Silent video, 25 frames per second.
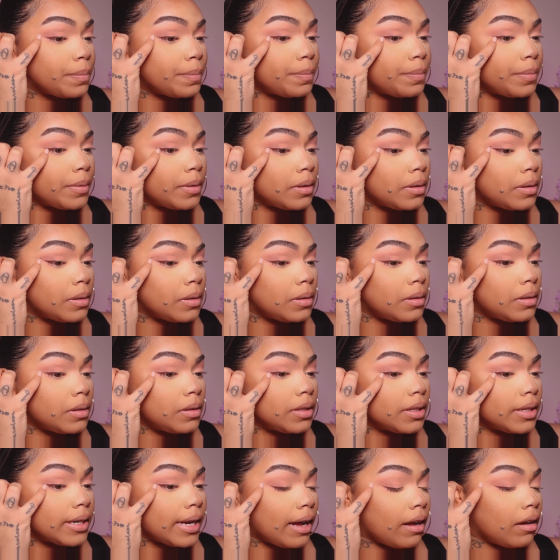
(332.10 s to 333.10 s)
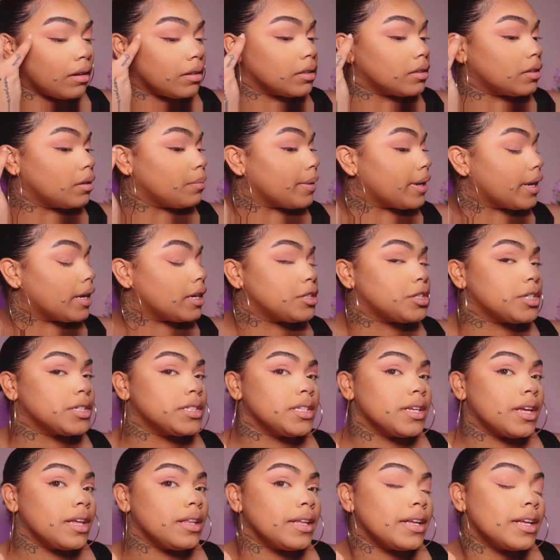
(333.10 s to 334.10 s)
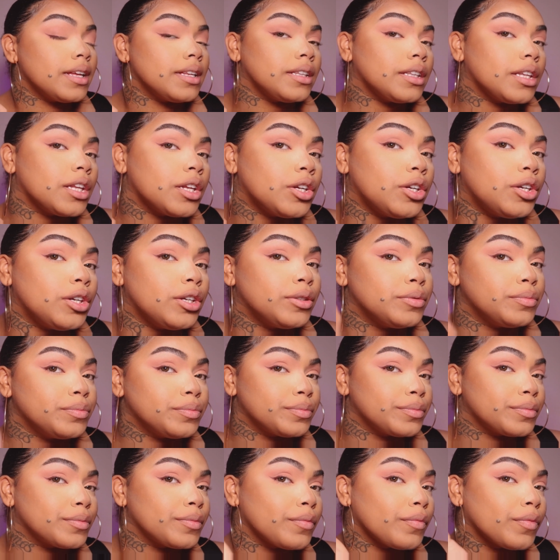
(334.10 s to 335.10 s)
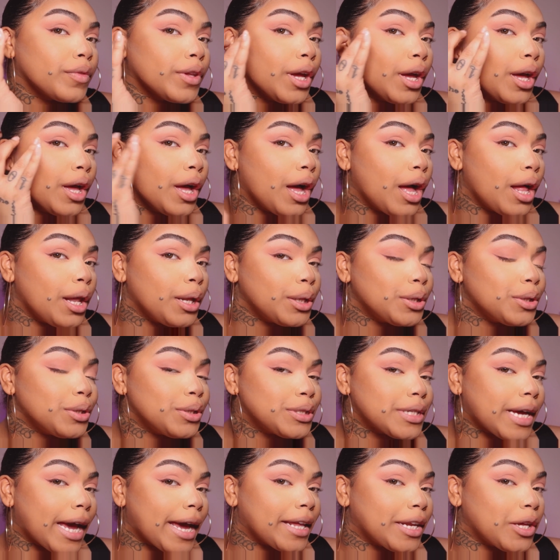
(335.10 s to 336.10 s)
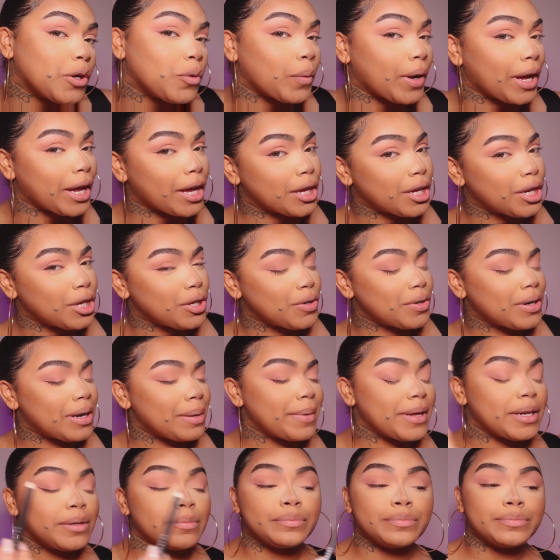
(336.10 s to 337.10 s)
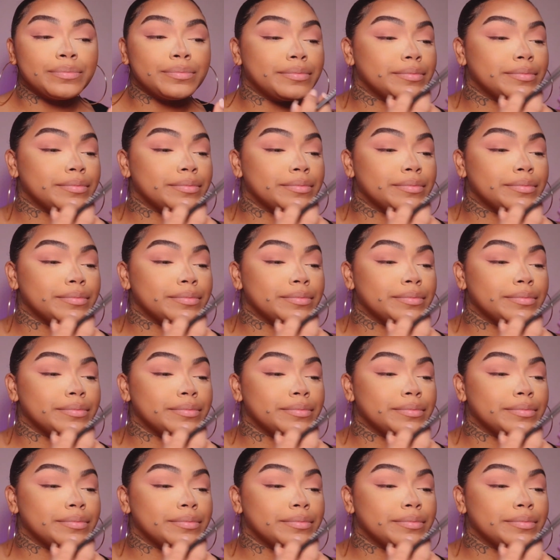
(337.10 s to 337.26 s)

pull it out a little bit, just to get like a little tiny wing, you know what I mean?